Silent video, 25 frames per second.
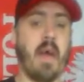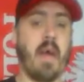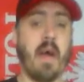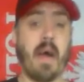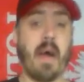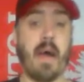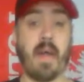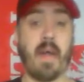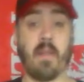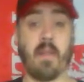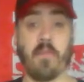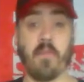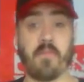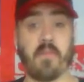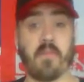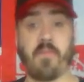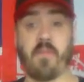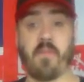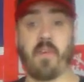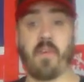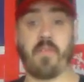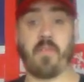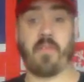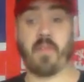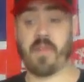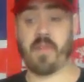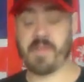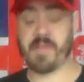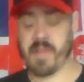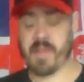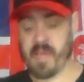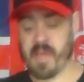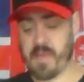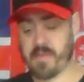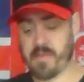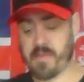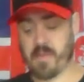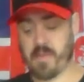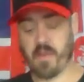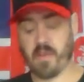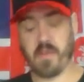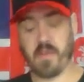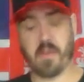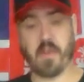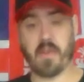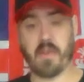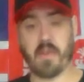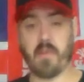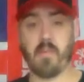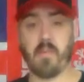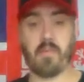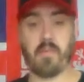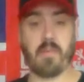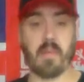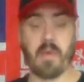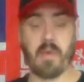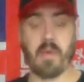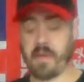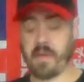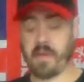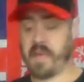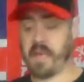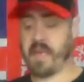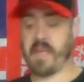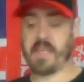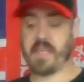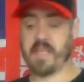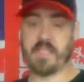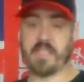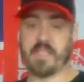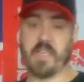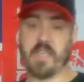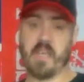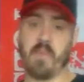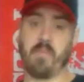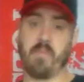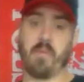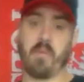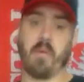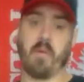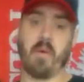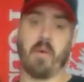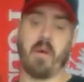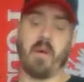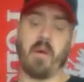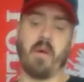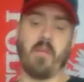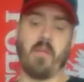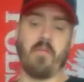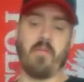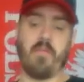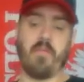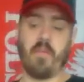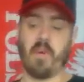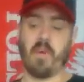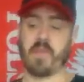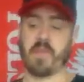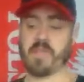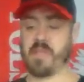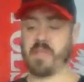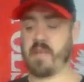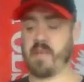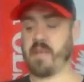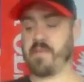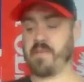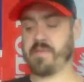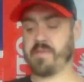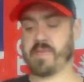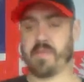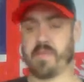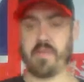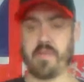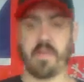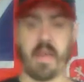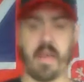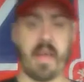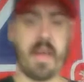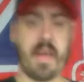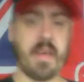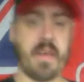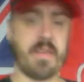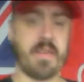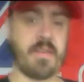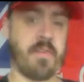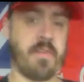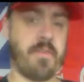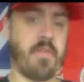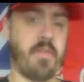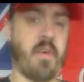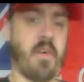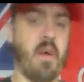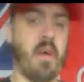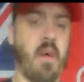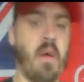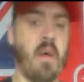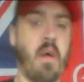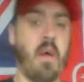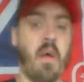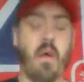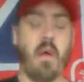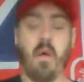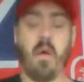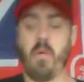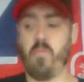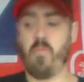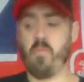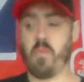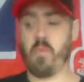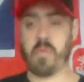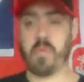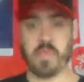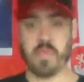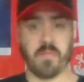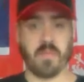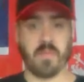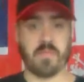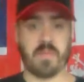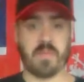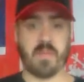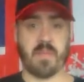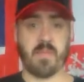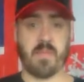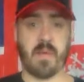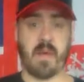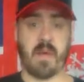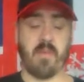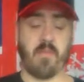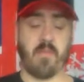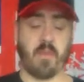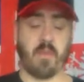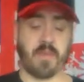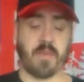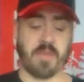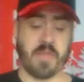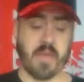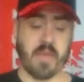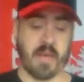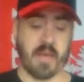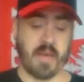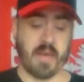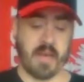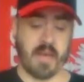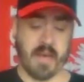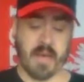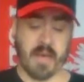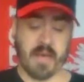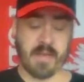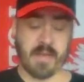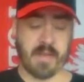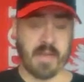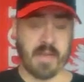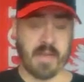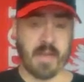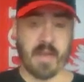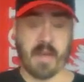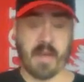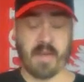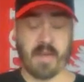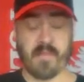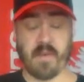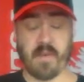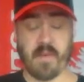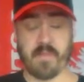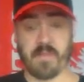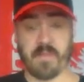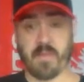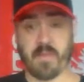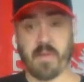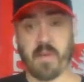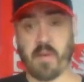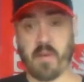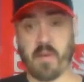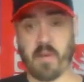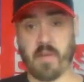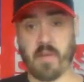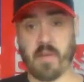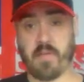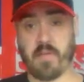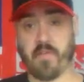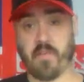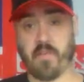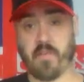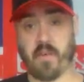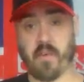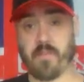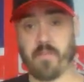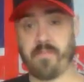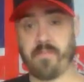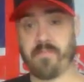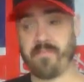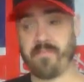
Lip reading: I loved the Vaudevillains. I absolutely thought they were brilliant on NXT, but unfortunately it was another case of rush them up to the main roster and then have absolutely nothing for them.